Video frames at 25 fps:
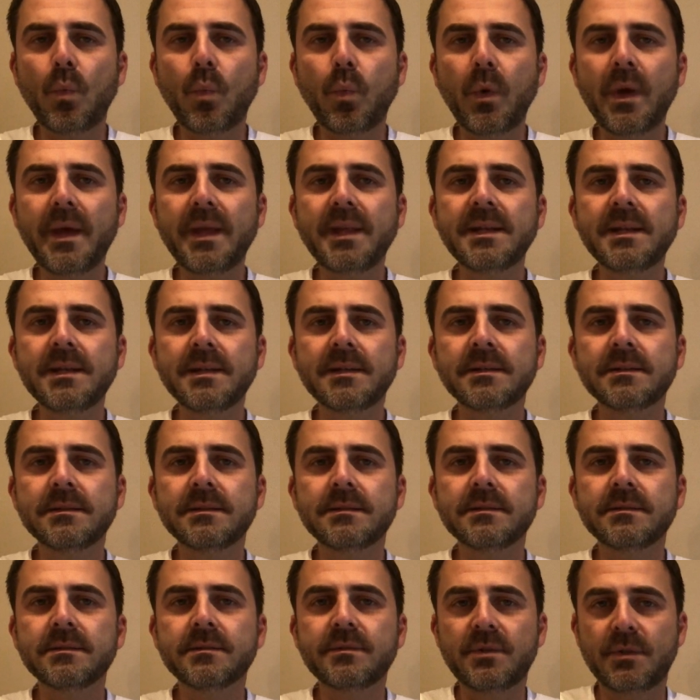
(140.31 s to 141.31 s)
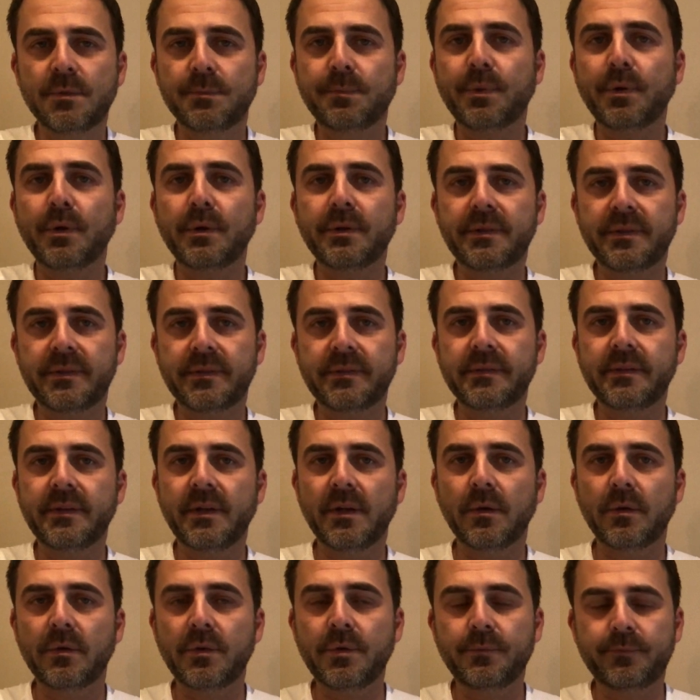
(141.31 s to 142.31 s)
when you put,
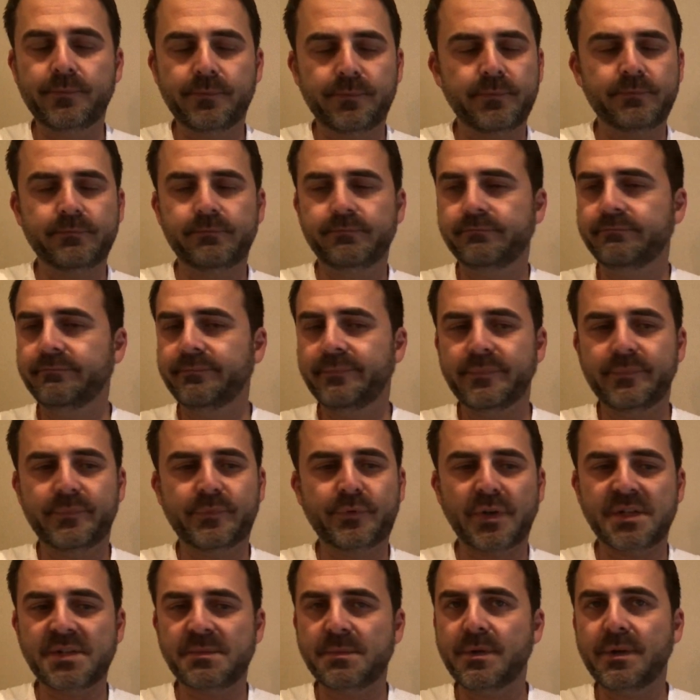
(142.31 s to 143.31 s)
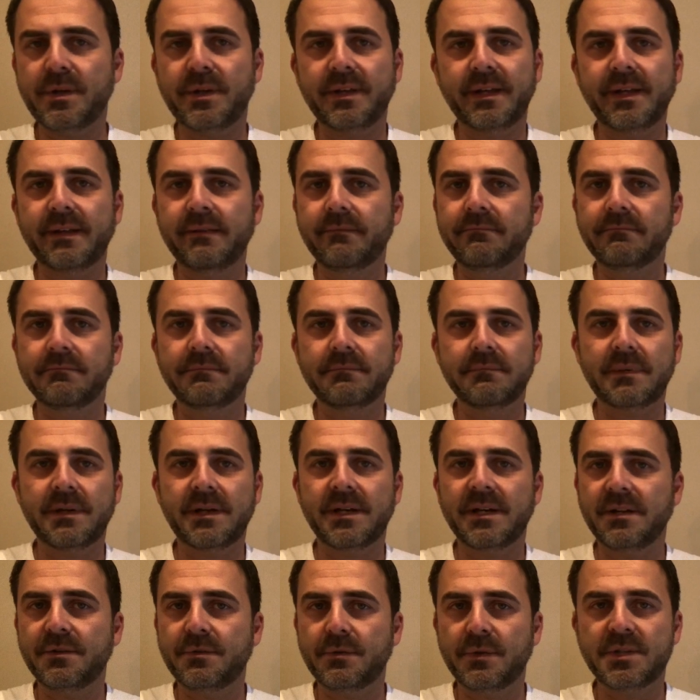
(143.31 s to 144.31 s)
trust me, you're going to get
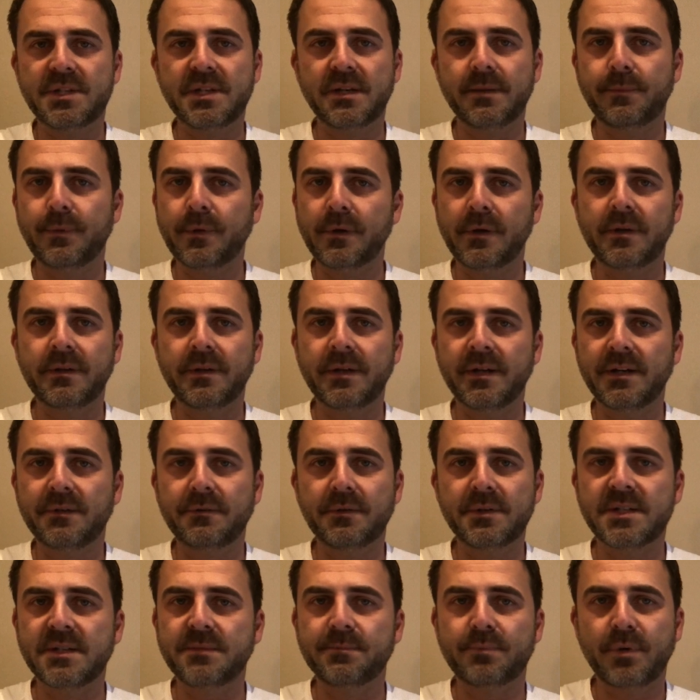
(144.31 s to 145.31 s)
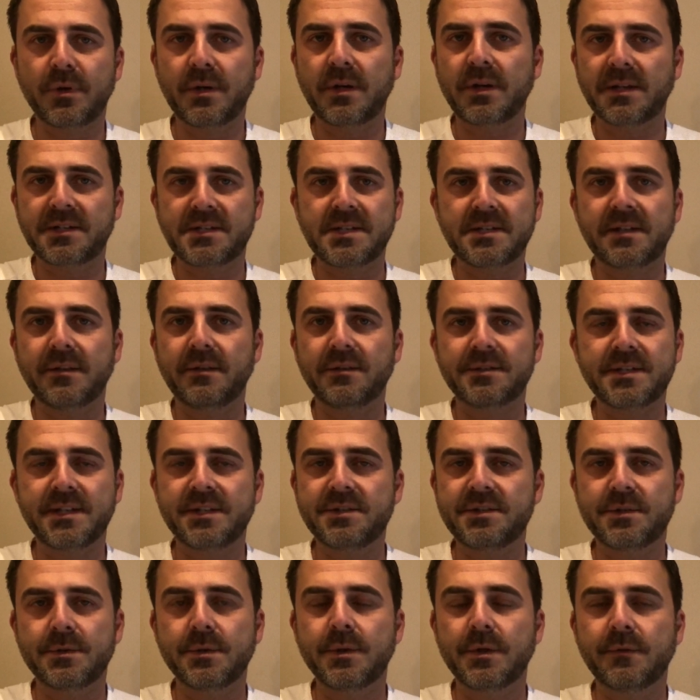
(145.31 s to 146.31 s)
hundreds upon hundreds of products that they'll
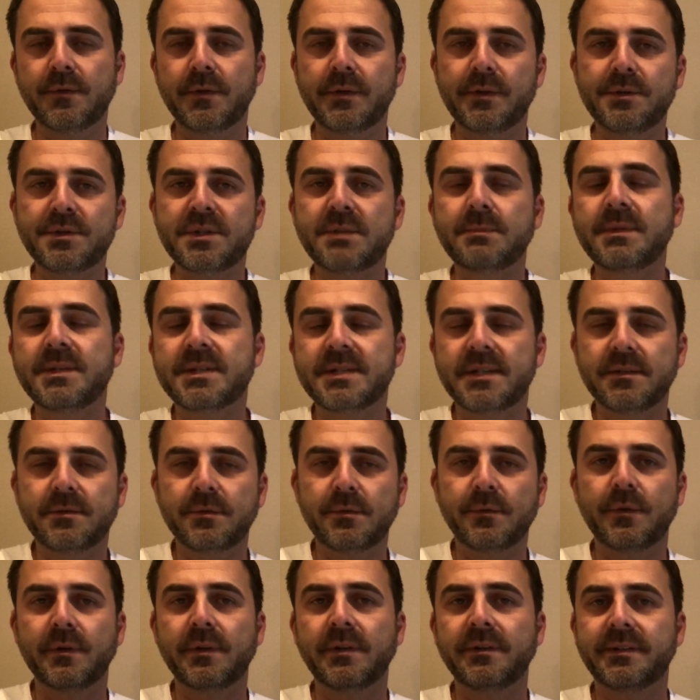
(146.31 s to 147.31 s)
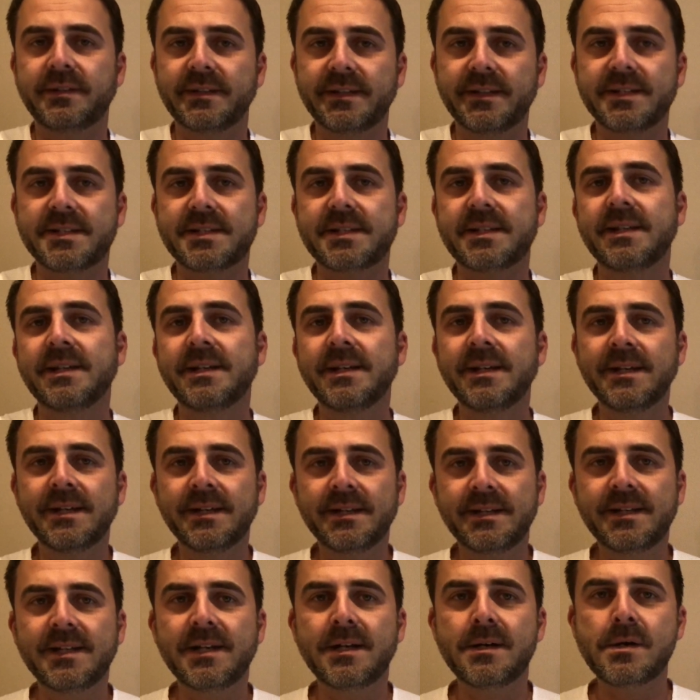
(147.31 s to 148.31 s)
send you over. It used to be sent over in a disk.
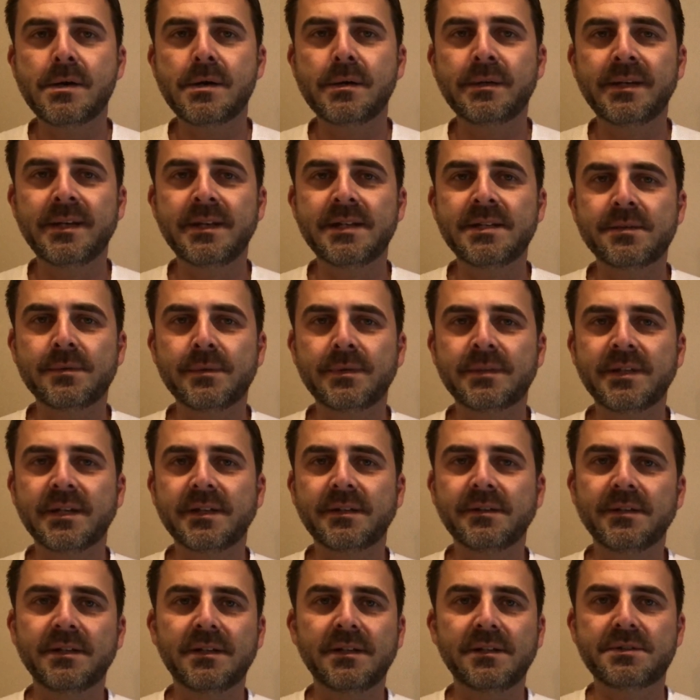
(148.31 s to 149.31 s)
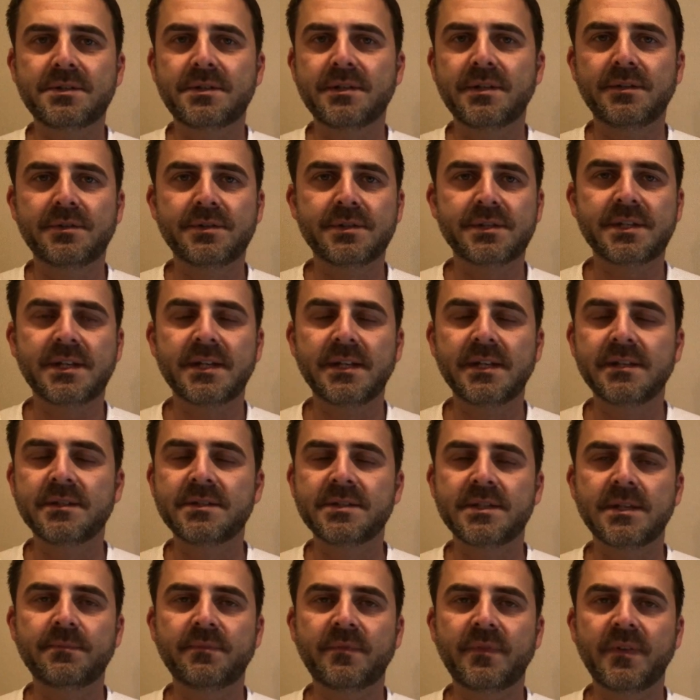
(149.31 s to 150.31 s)
Nowadays with technology, they'll just kind of
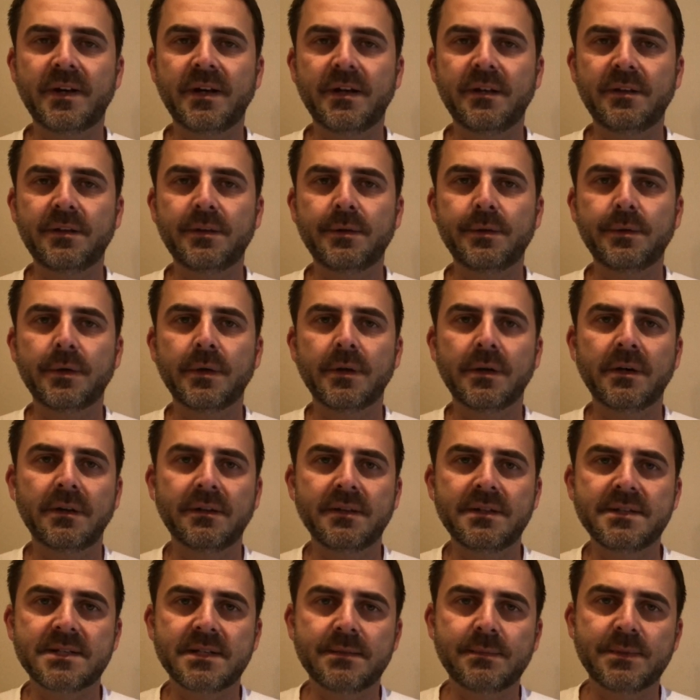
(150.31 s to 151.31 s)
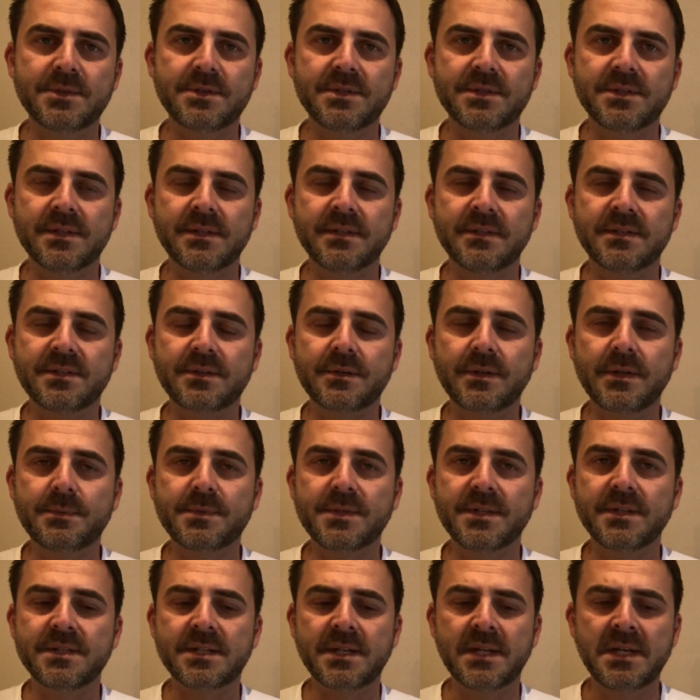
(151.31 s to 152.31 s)
zip file you all these images and
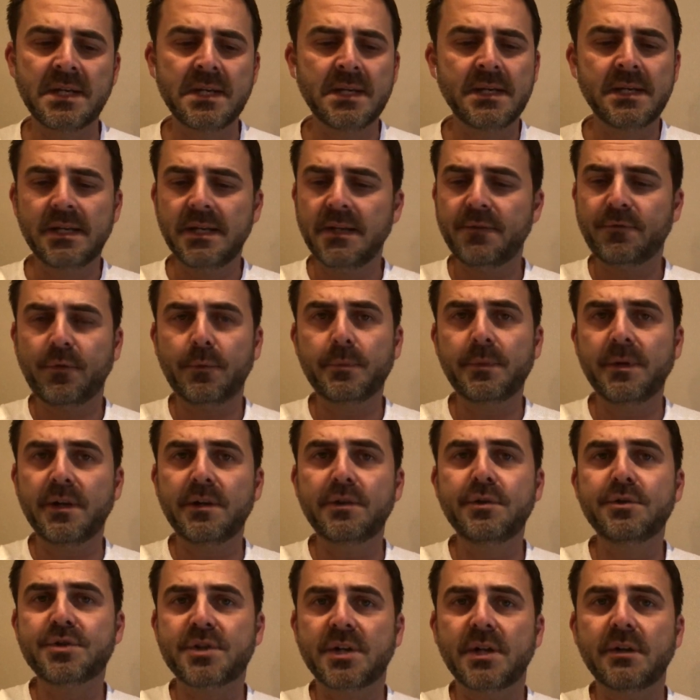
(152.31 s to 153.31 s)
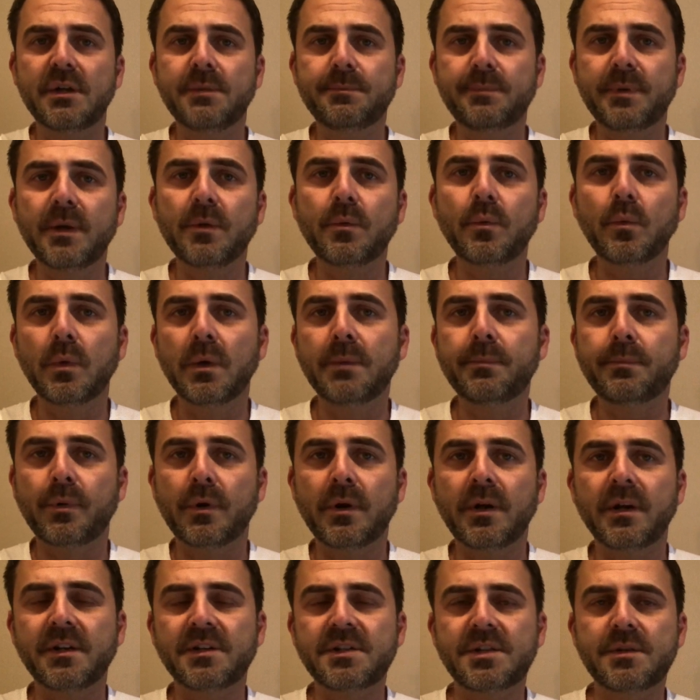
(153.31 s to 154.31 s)
descriptions. And from there, you cherry pick what
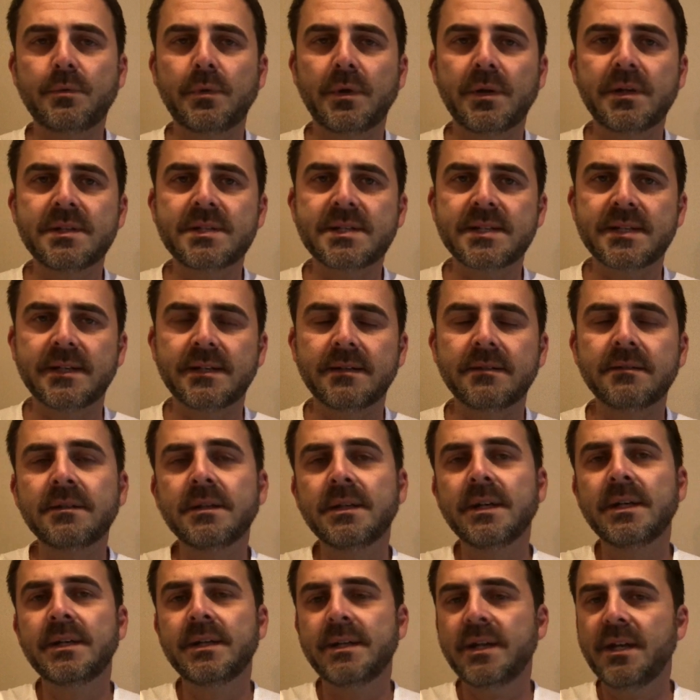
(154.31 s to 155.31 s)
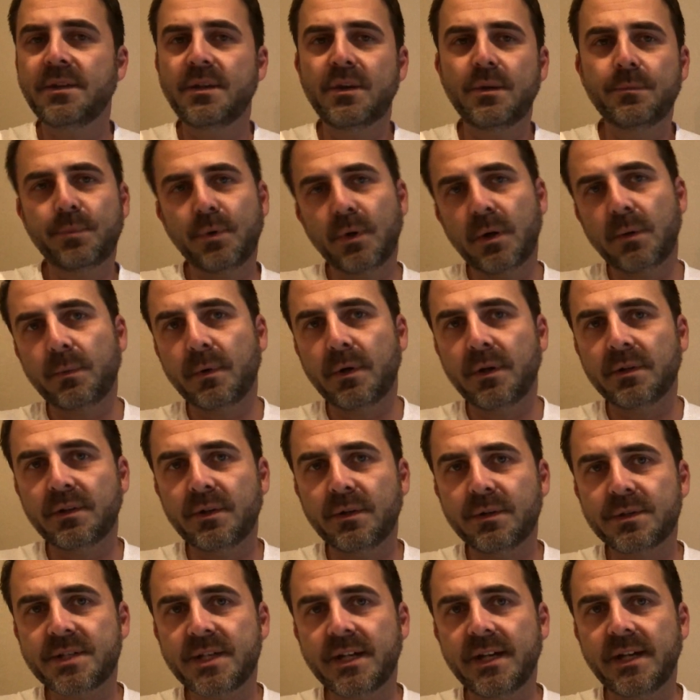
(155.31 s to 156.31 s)
products you want to sell, and then you put them onto
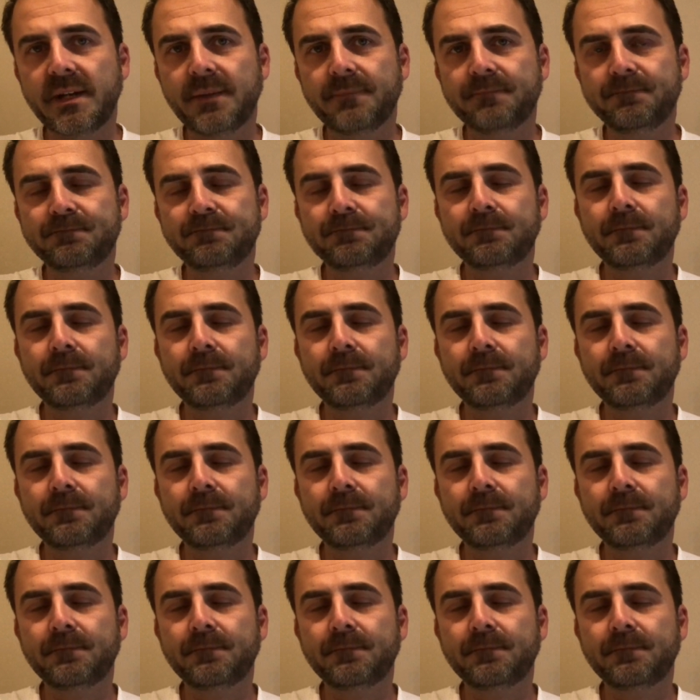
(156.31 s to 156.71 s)
your site.